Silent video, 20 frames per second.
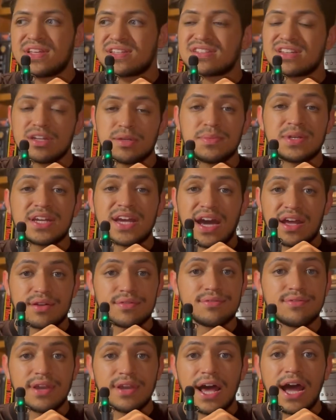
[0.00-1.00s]
That's gonna be kind of
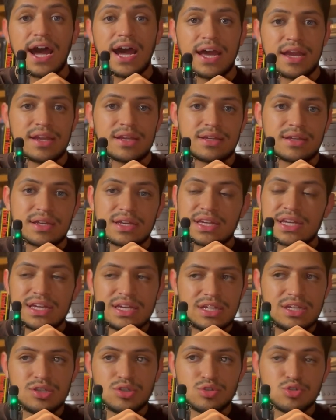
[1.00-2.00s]
fly.
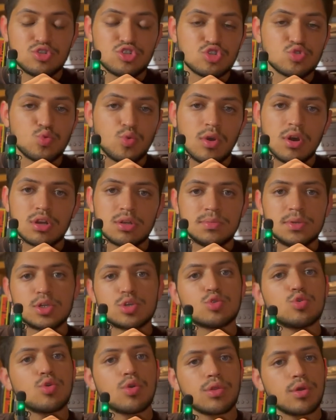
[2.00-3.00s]
You just want to be
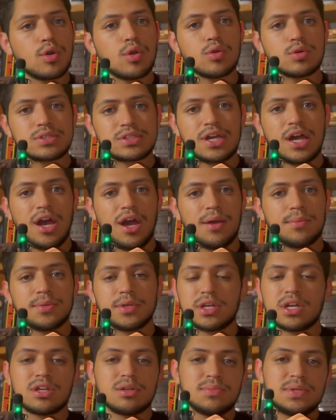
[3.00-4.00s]
cool the whole time.
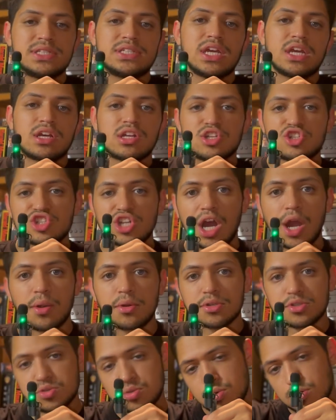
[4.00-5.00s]
You're gonna be taking a shower
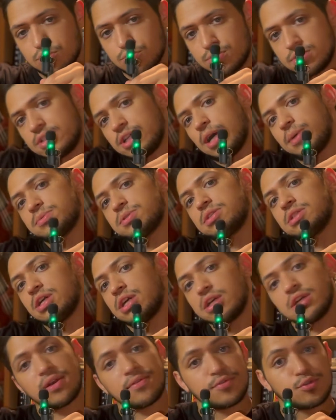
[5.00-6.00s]
2 to 3 times a
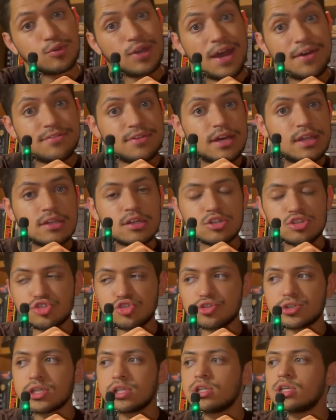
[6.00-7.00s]
day if you have that
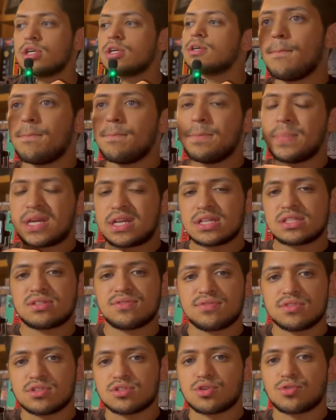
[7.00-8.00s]
luxury. Because
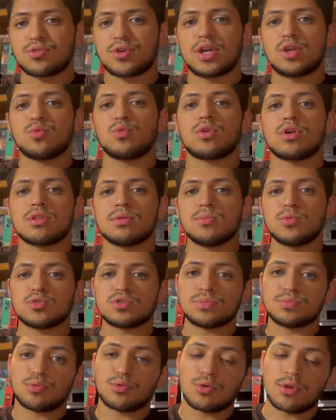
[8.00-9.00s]
of the terrain, one of the most
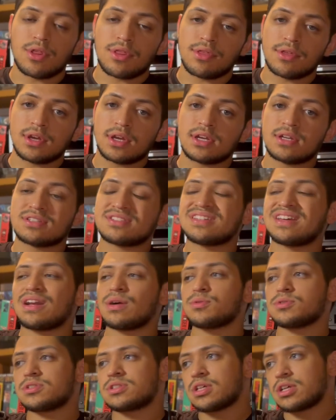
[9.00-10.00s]
important things that I
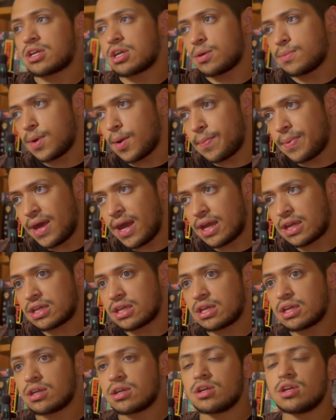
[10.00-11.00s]
was thinking about
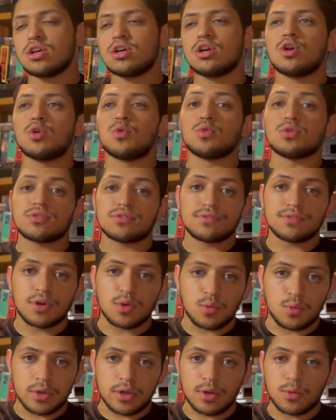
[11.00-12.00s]
packing was
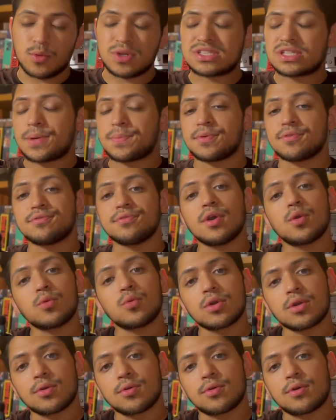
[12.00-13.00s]
footwear. What type of
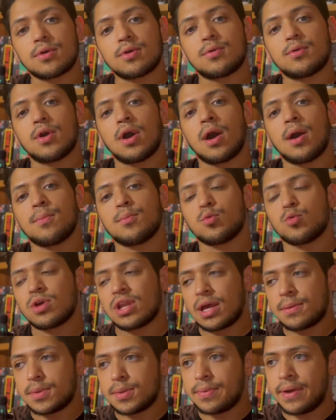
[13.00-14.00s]
footwear will
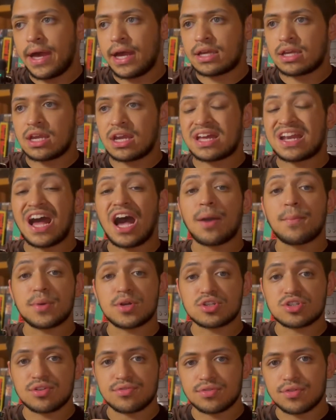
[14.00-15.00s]
I be packing, and how
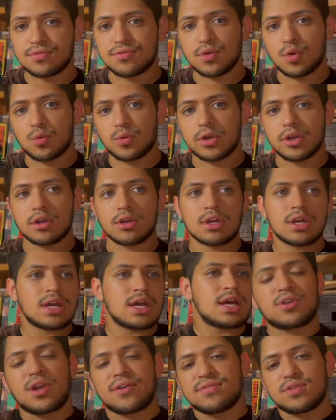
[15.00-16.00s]
much of the footwear?
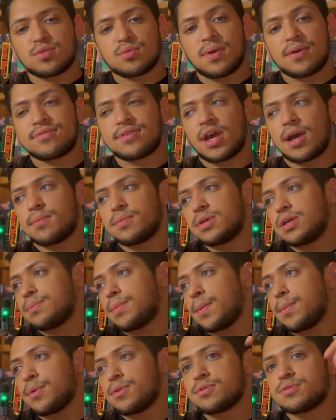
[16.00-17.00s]
Traveling with my family, and
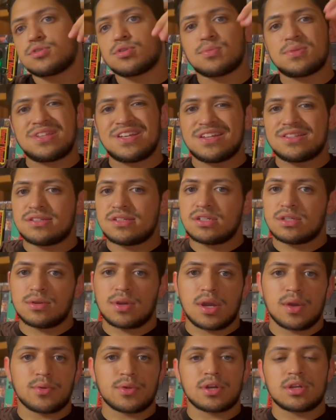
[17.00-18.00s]
my mother told me that
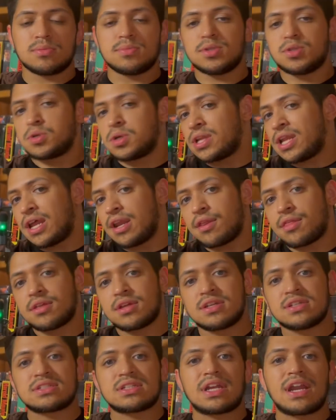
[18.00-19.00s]
itinerary, we're going to be doing a lot of
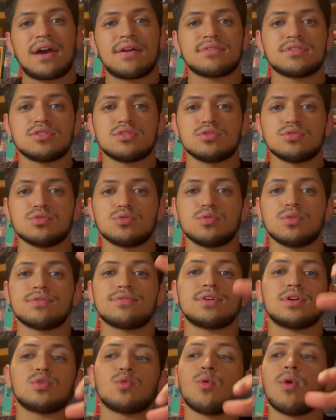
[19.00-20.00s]
things that have to do within